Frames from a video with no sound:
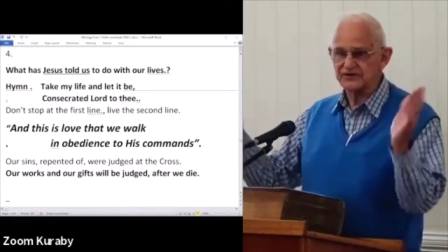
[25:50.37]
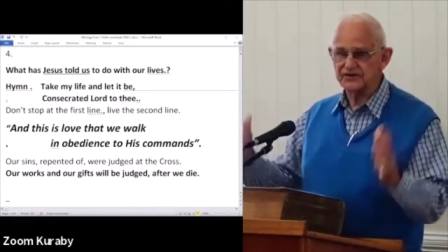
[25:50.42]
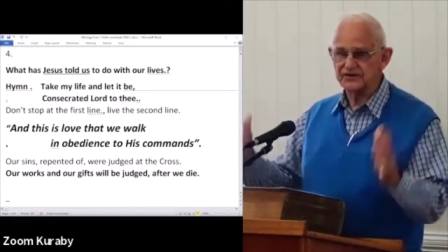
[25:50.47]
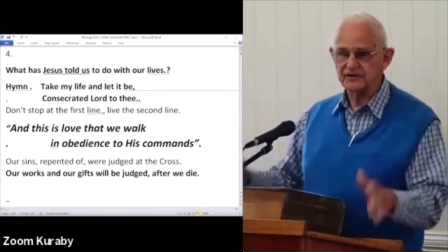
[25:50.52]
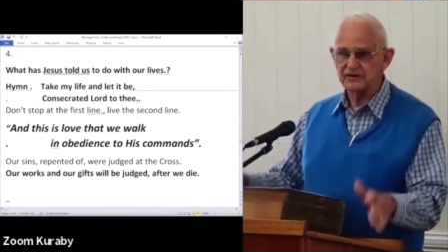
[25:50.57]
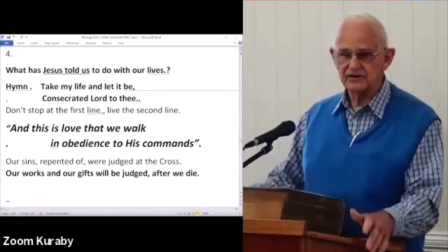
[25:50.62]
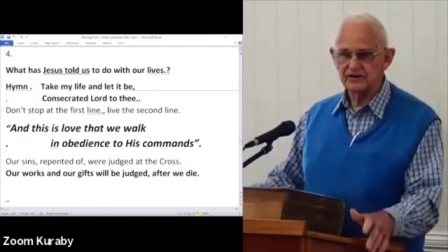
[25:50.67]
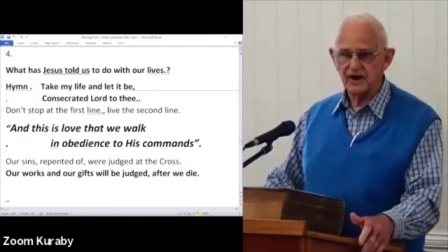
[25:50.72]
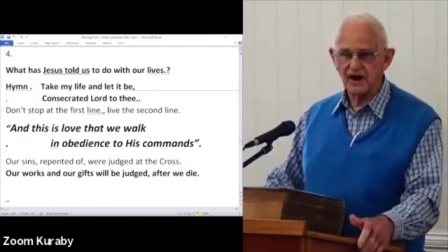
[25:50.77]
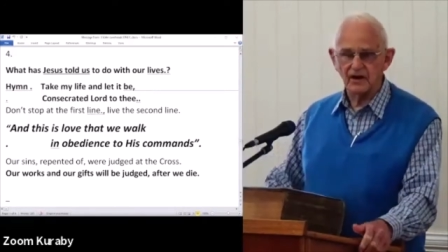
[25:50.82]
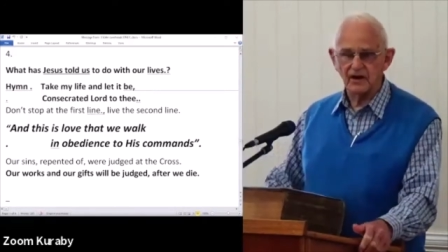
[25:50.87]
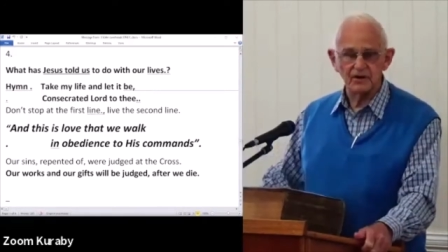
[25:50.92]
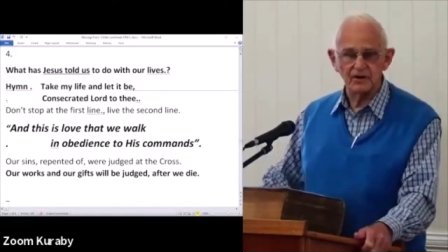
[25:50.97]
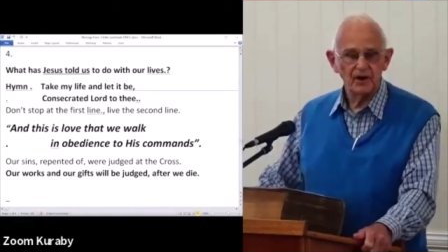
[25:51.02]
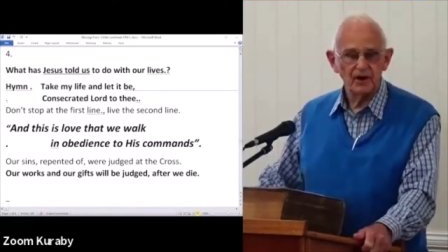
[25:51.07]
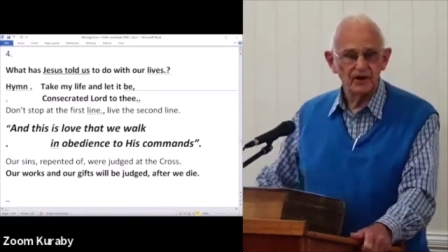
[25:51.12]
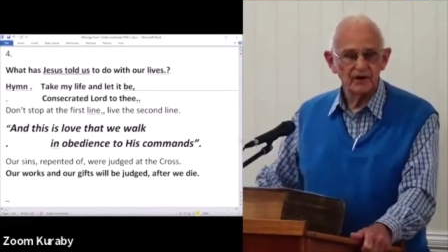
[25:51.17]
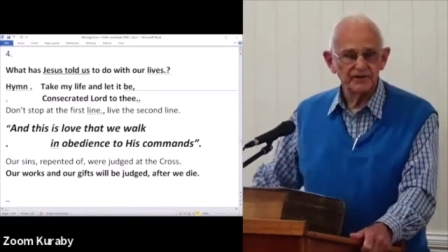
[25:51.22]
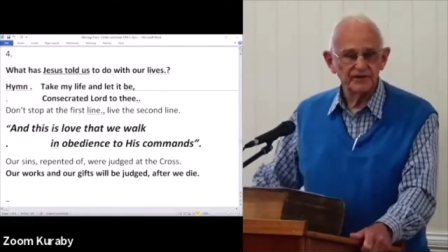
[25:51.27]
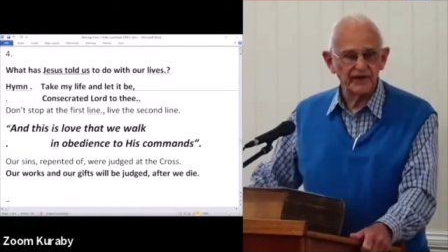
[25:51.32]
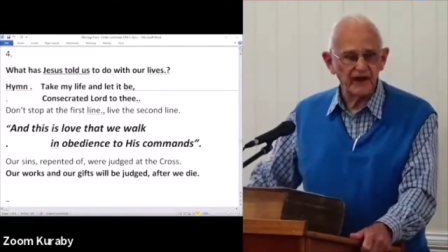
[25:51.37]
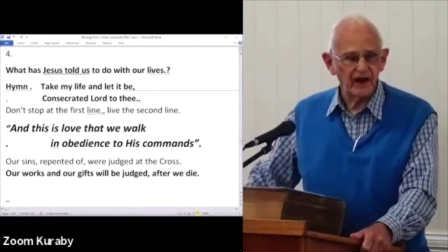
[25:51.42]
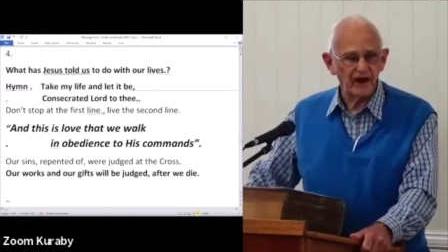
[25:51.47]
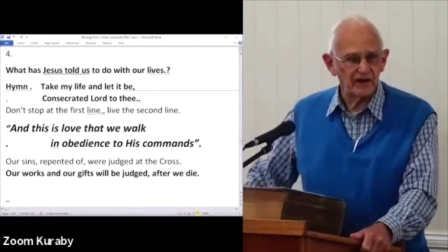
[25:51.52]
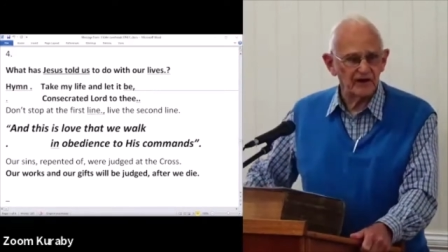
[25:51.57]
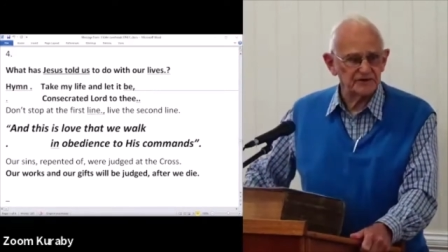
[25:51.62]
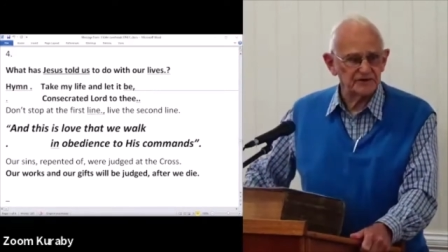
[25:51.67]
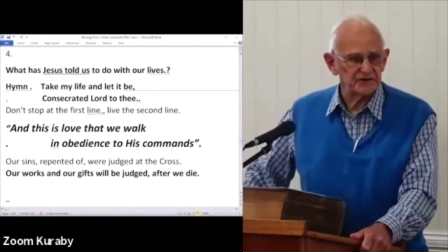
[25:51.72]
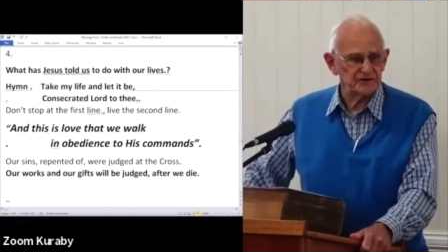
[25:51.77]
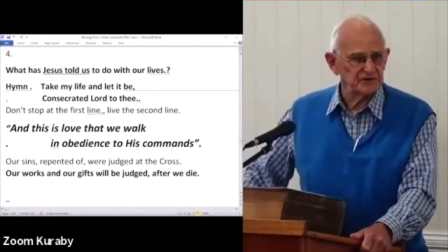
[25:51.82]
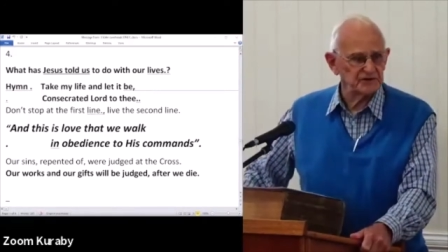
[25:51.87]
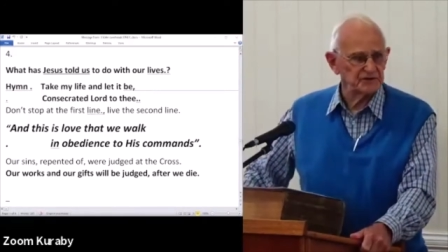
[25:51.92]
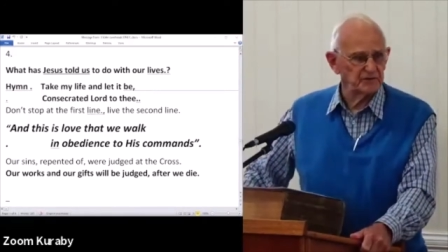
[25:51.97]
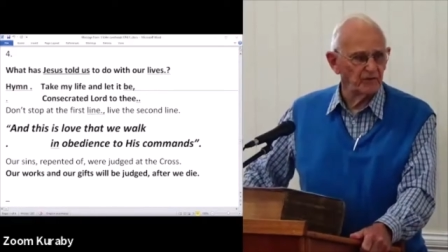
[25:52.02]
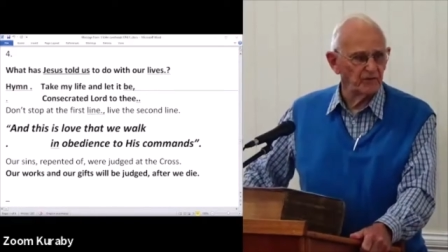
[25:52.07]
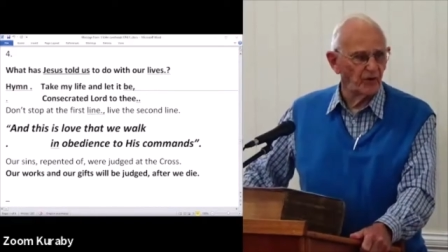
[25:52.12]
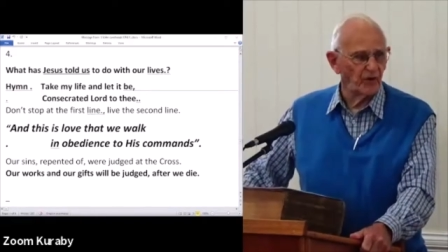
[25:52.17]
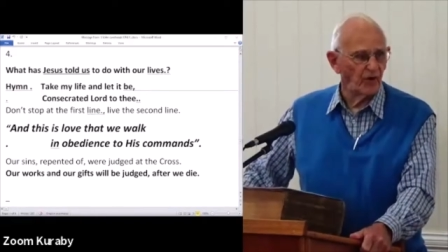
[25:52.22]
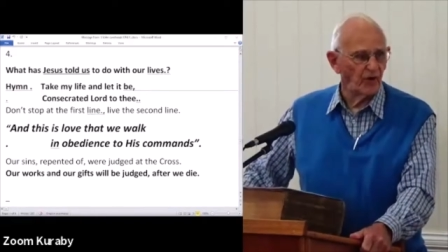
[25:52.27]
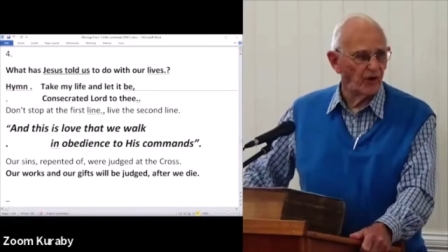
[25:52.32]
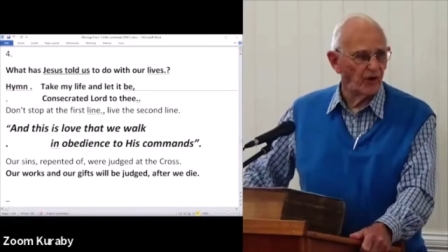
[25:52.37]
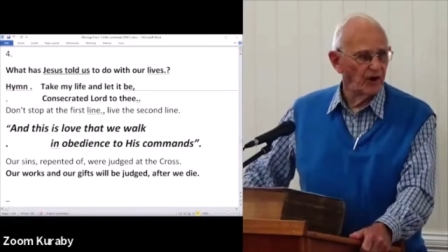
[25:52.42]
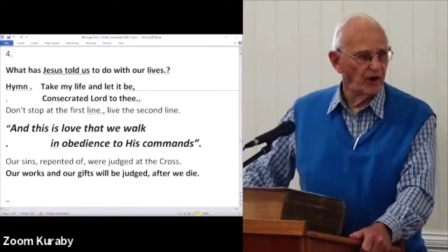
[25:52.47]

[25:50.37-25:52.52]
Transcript: no, thousands more